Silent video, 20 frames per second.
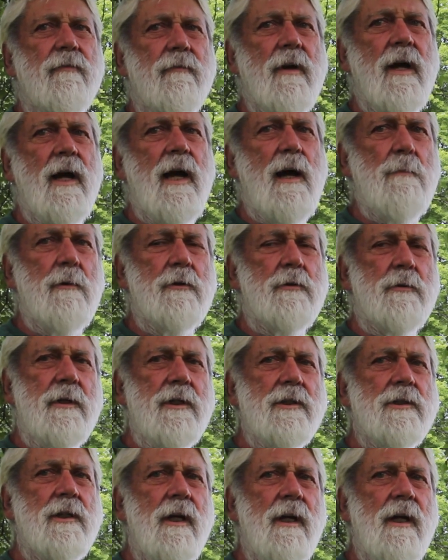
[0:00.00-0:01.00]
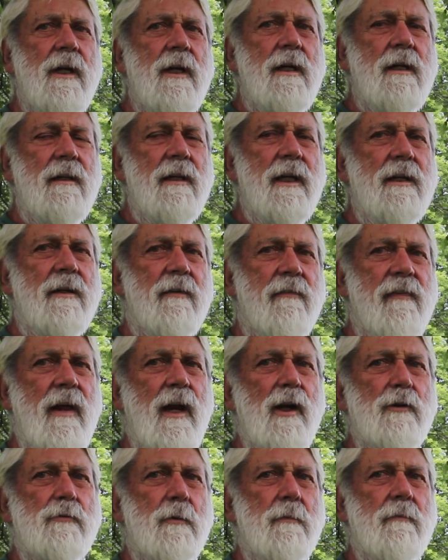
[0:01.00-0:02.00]
apple trees, they
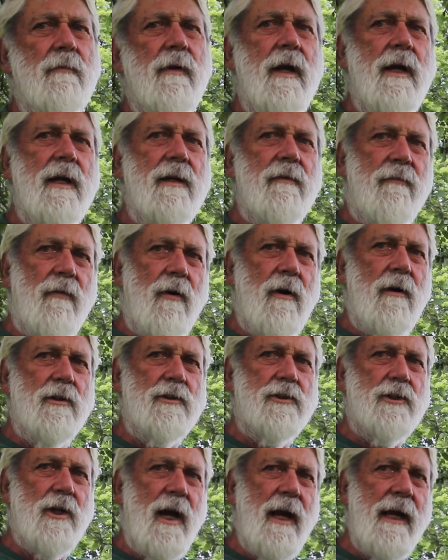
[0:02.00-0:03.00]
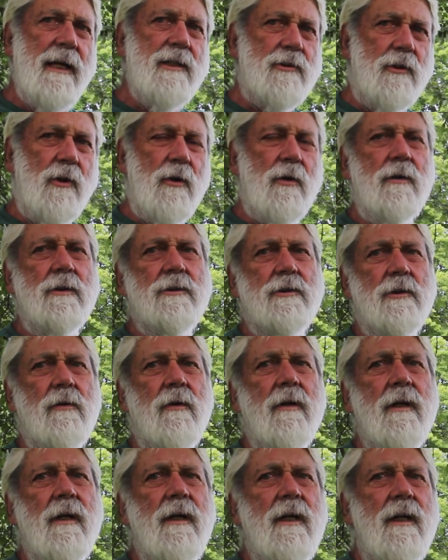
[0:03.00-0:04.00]
developed them as far as size go.
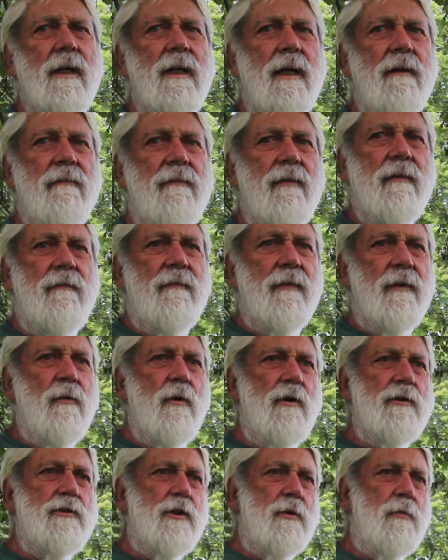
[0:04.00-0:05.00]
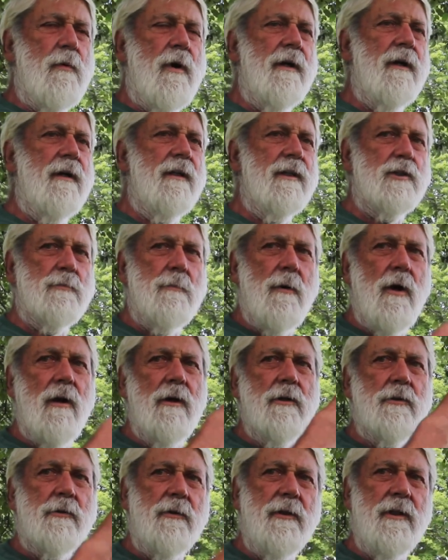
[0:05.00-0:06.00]
So if an orchard wanted a
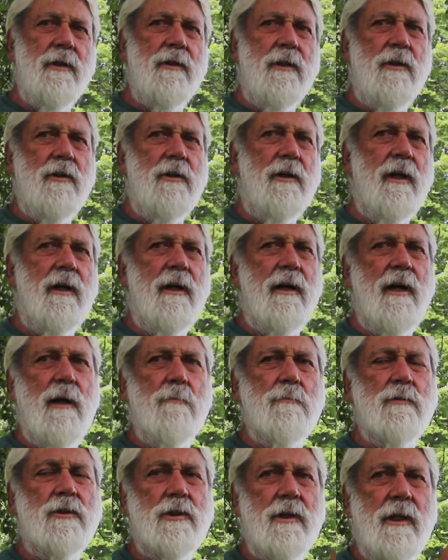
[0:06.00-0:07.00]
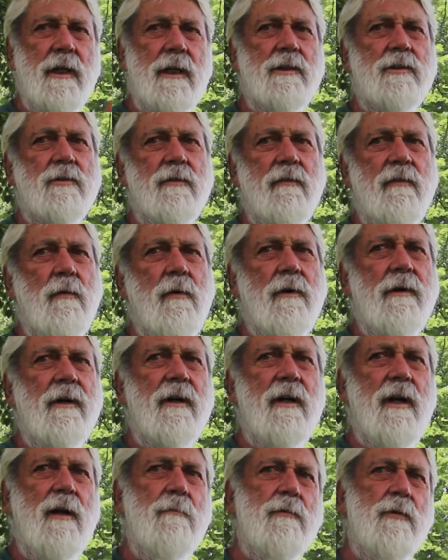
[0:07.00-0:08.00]
smaller tree, then you get an M6 or you
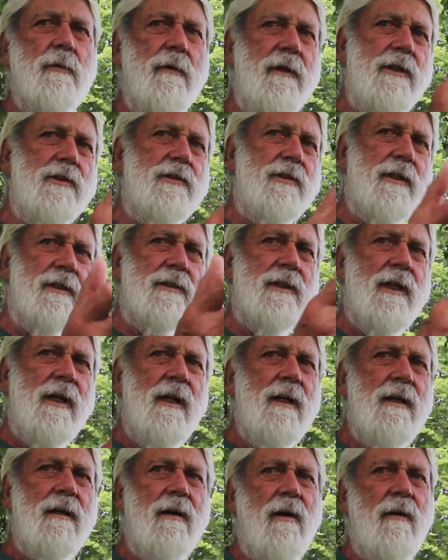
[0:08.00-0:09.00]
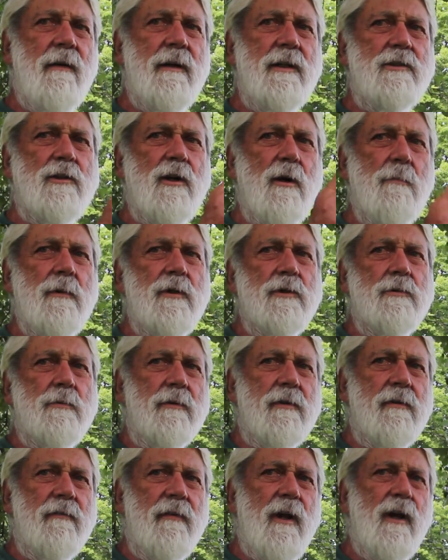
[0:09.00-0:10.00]
wanted an M26. All these numbers
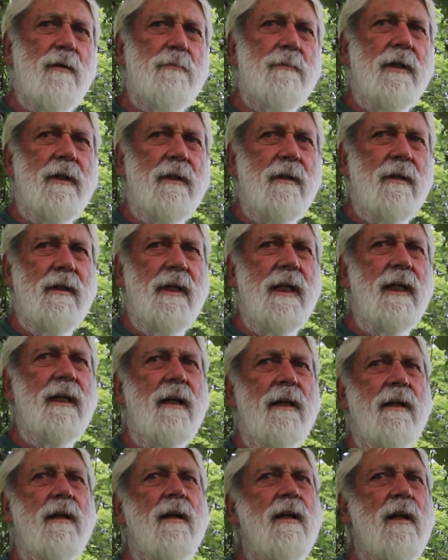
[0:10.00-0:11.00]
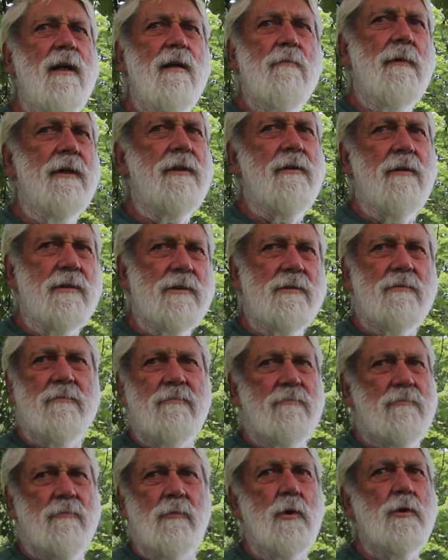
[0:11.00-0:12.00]
were developed in England, but there's
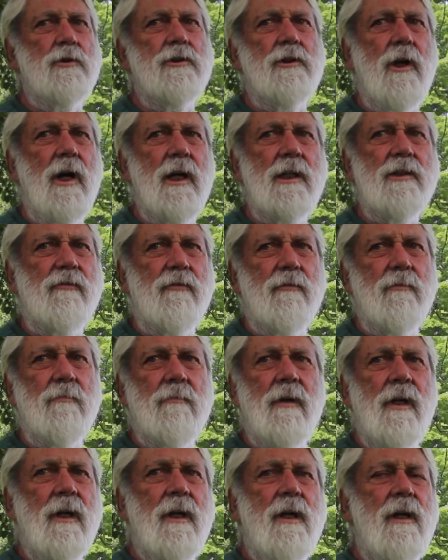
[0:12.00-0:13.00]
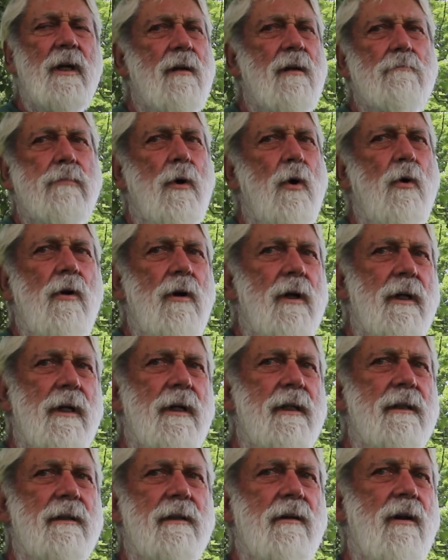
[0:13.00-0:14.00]
rootstocks from
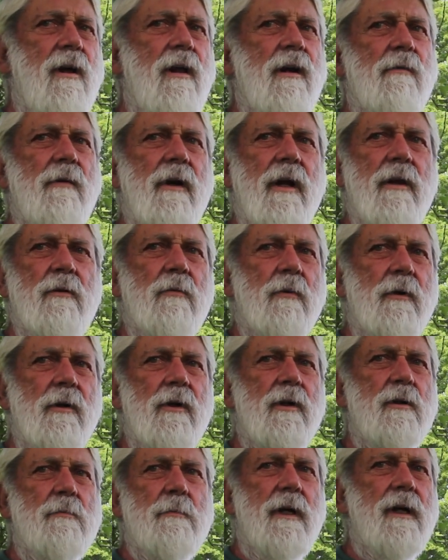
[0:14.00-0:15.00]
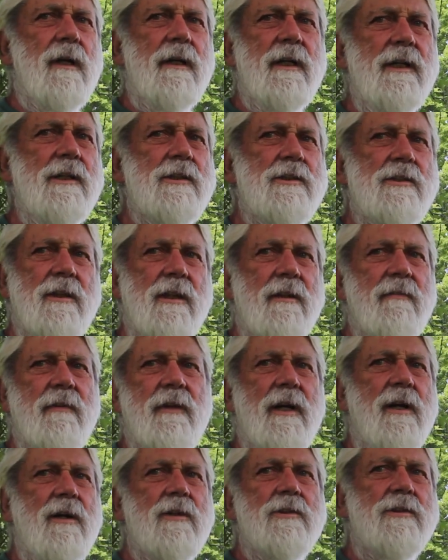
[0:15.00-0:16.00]
Poland and all around the world, the Middle East and
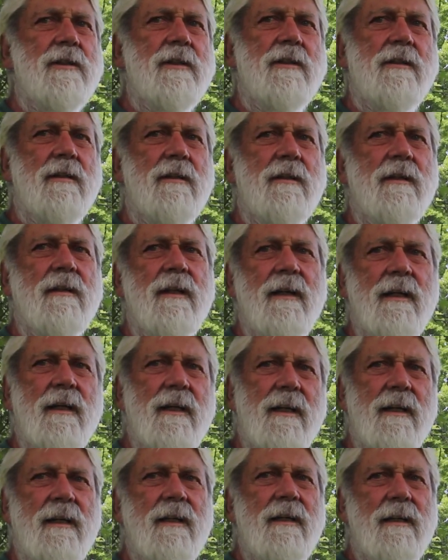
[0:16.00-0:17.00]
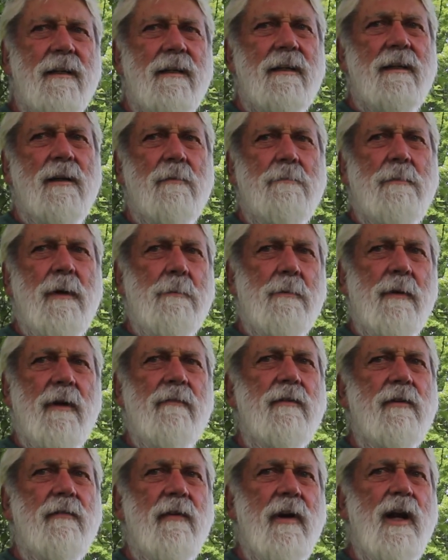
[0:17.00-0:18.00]
everything else that people
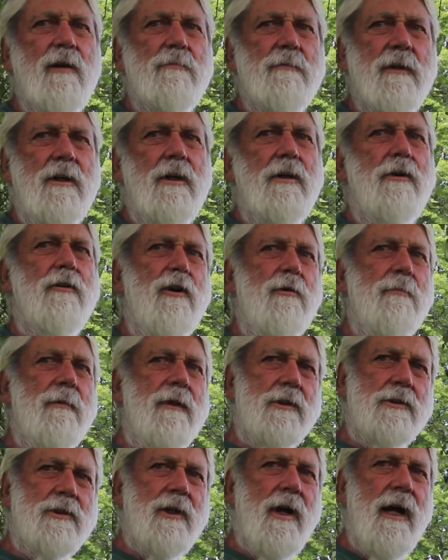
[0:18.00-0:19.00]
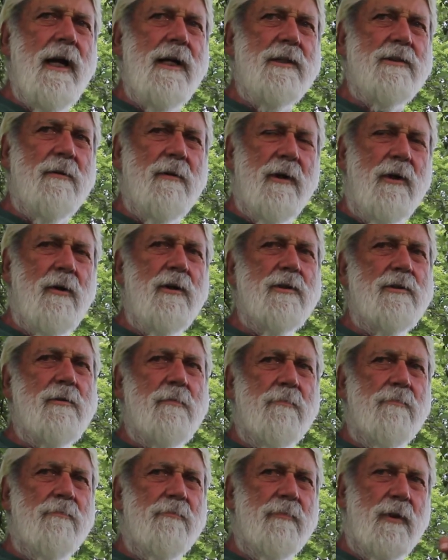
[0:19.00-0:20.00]
have developed to determine the size. And of course,
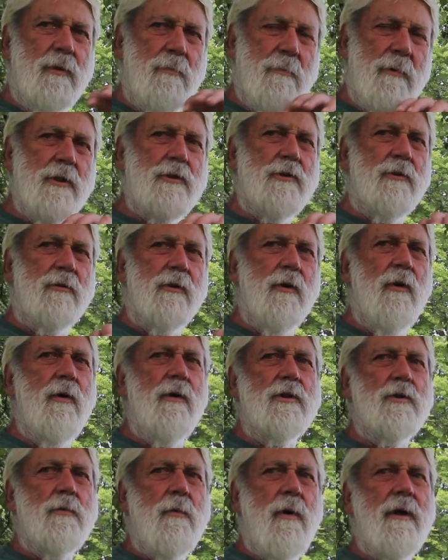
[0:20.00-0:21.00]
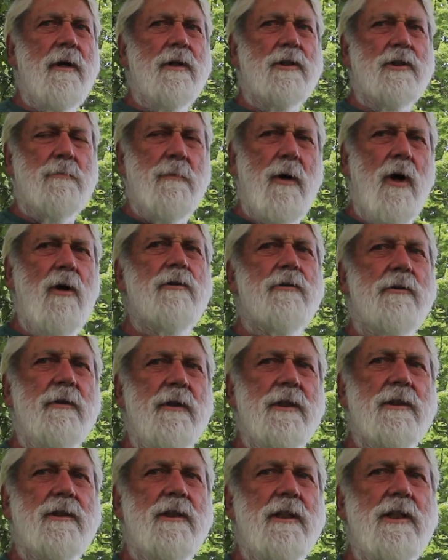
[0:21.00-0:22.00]
commercial growers wanted small
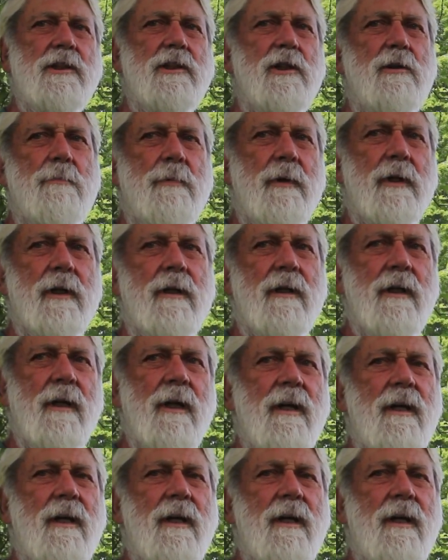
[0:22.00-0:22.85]
trees, easy to pick,